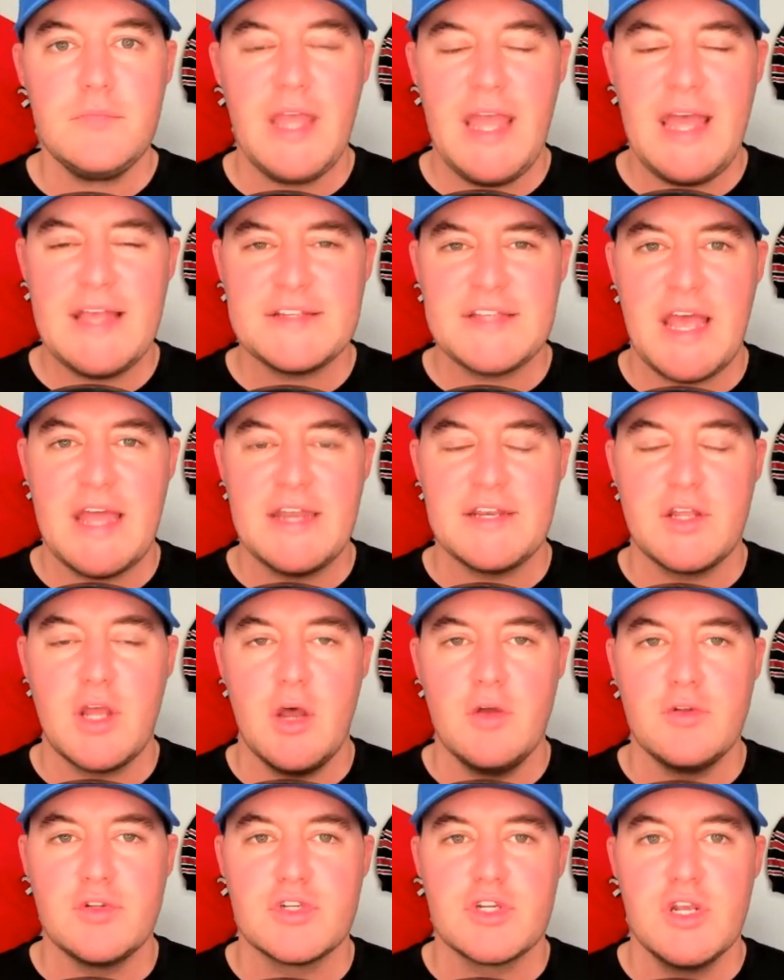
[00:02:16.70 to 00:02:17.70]
as head
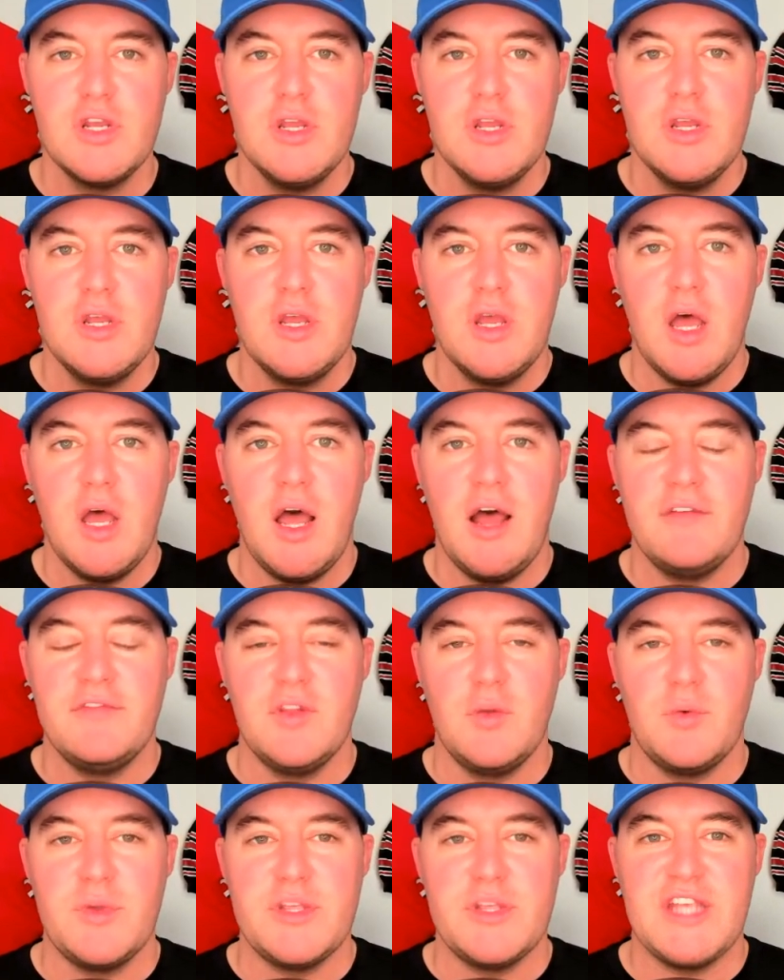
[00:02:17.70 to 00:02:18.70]
coach of
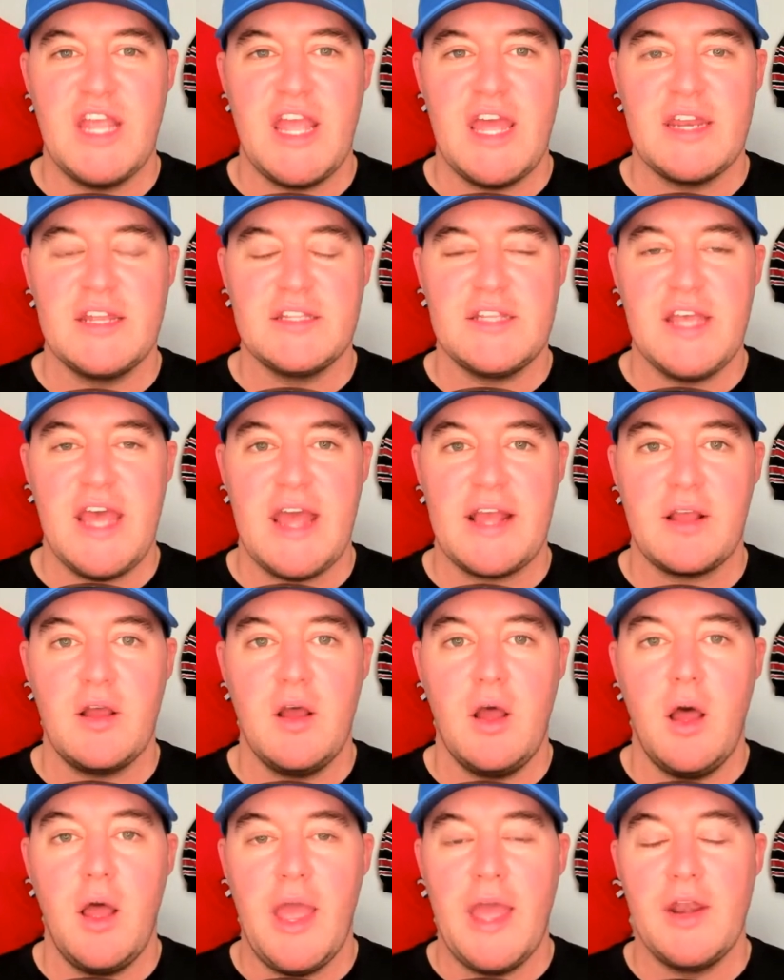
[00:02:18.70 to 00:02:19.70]
Louisiana
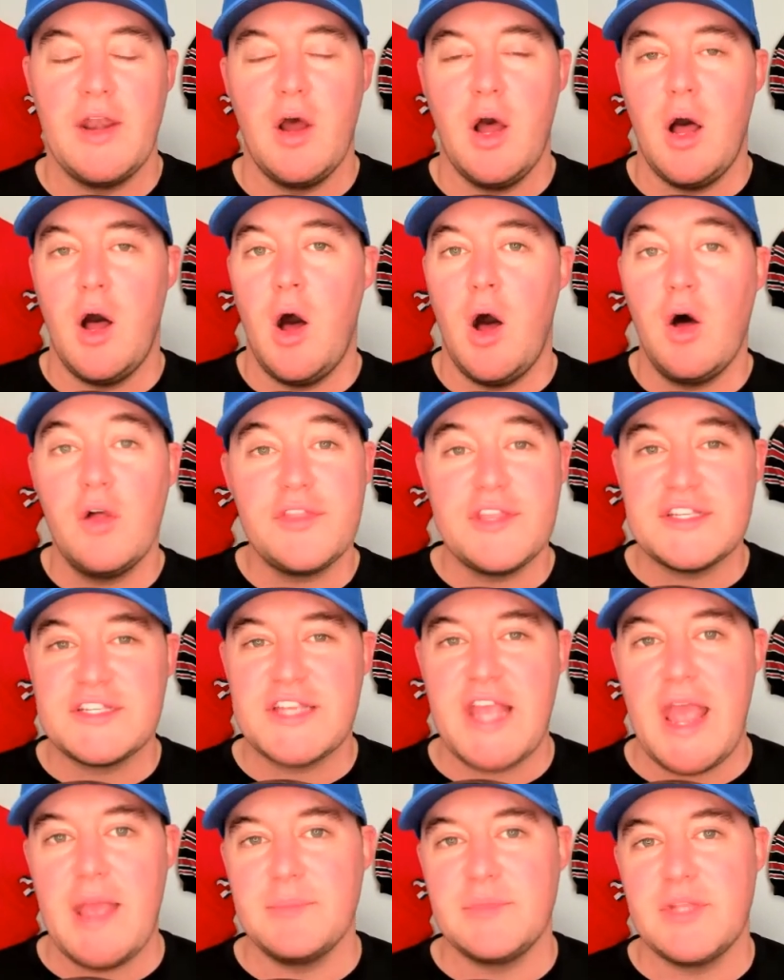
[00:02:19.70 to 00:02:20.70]
Tech. And all
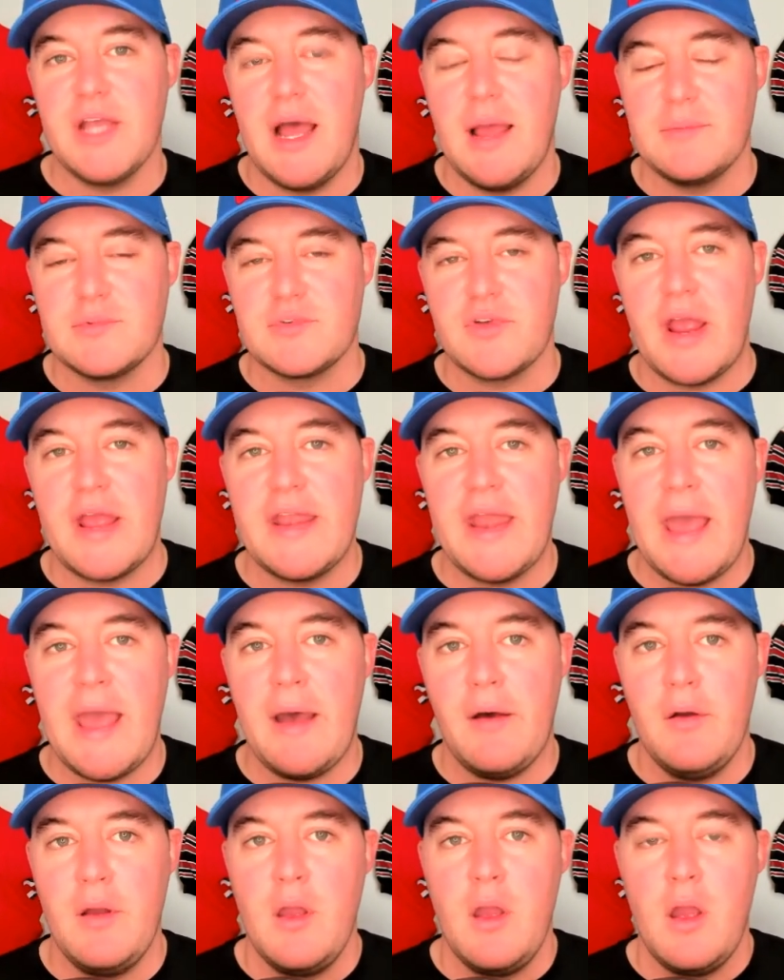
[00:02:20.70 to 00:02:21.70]
these game times right
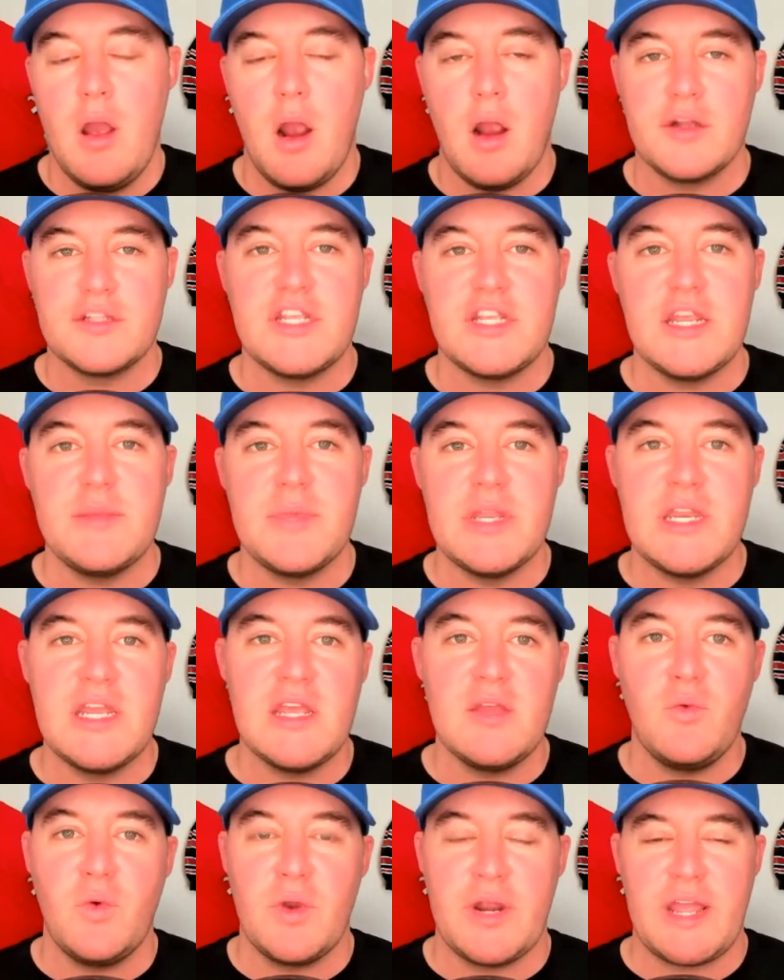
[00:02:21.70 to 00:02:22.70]
now are T B
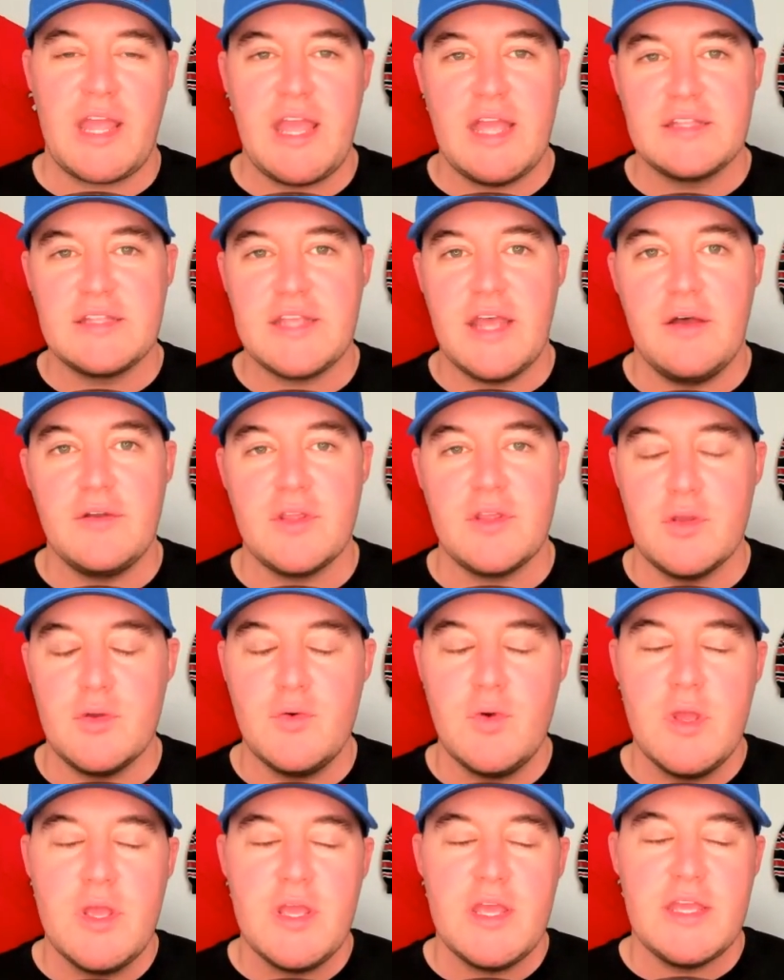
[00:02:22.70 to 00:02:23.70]
D. What I can tell
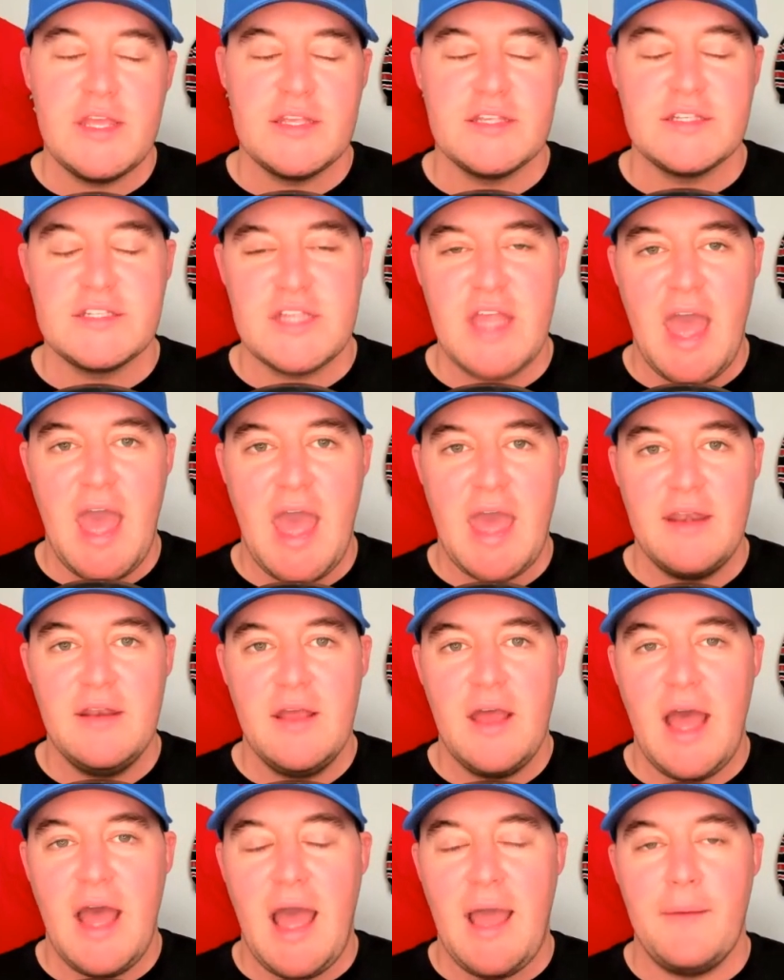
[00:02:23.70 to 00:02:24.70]
you is that
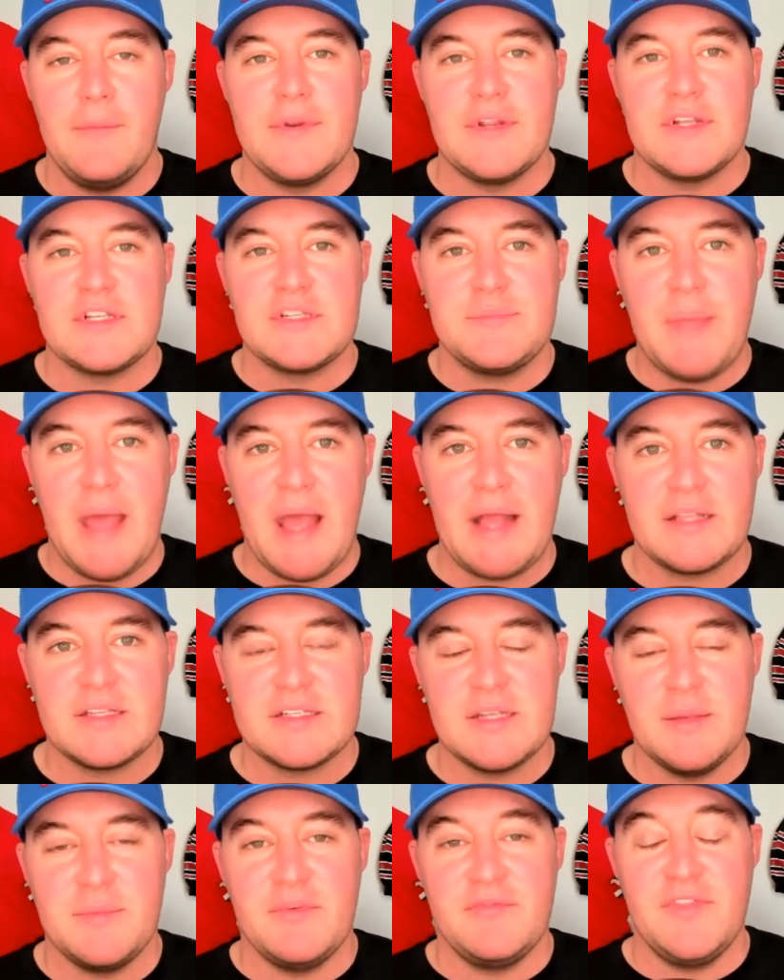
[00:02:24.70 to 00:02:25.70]
I would
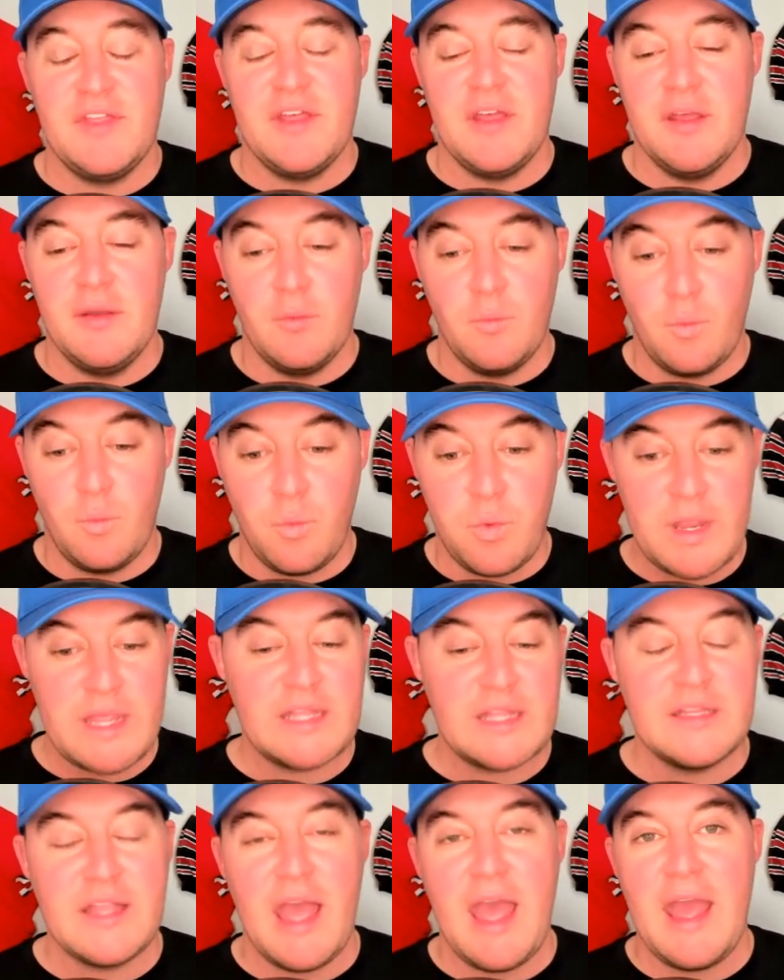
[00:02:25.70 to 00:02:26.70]
expect some of the
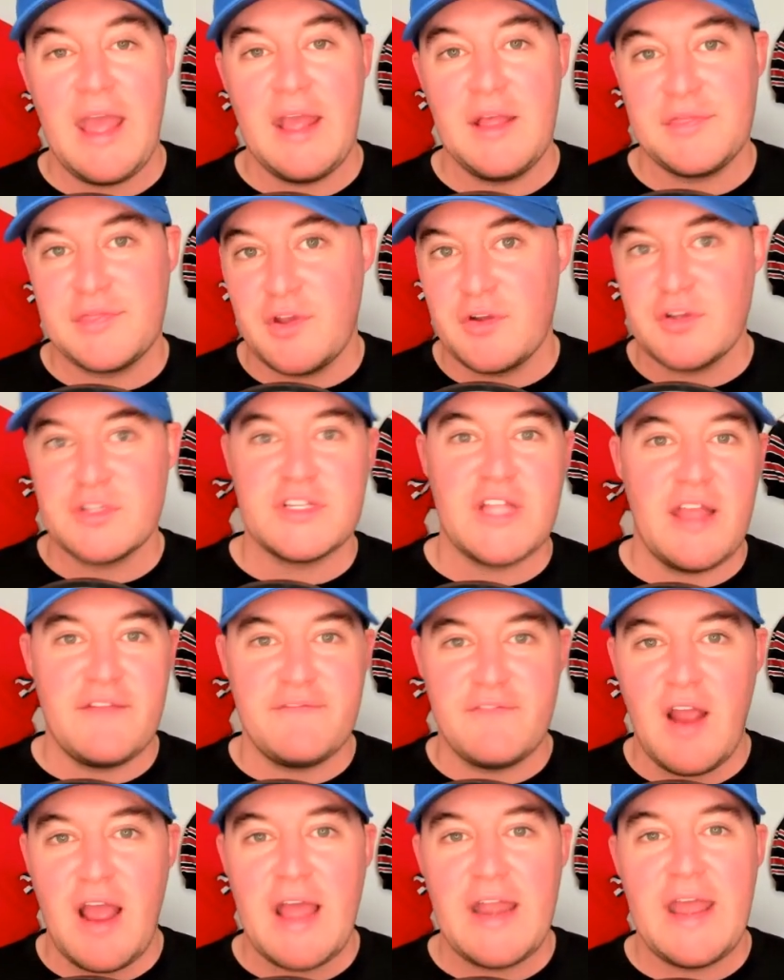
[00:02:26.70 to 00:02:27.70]
weekday, Thursday,
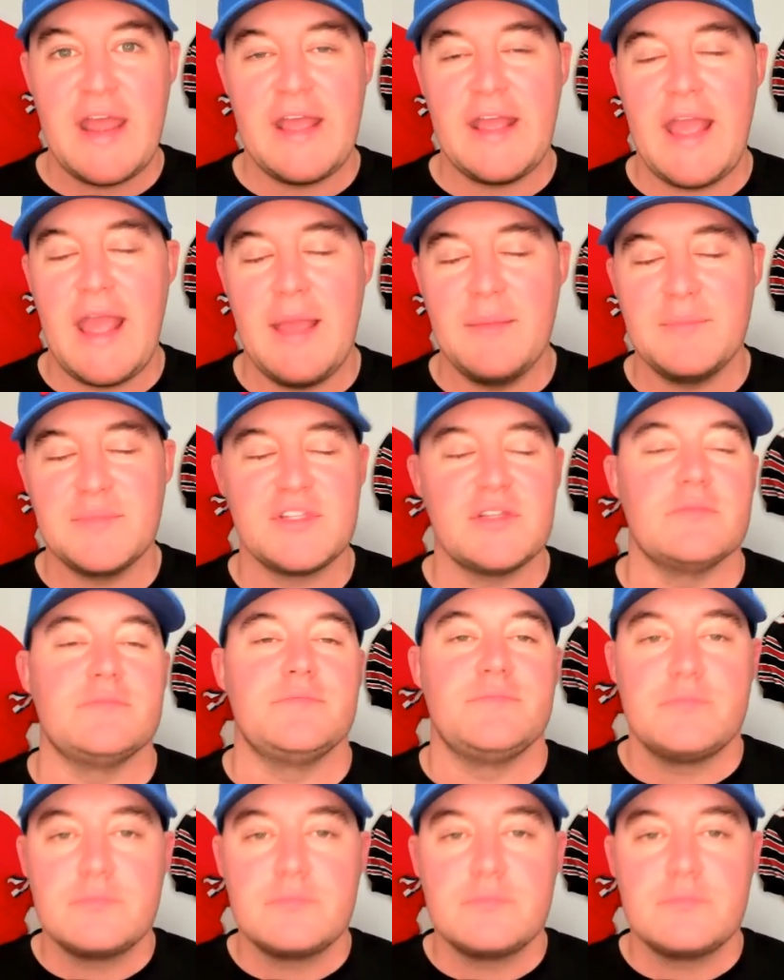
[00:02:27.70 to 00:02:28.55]
Friday games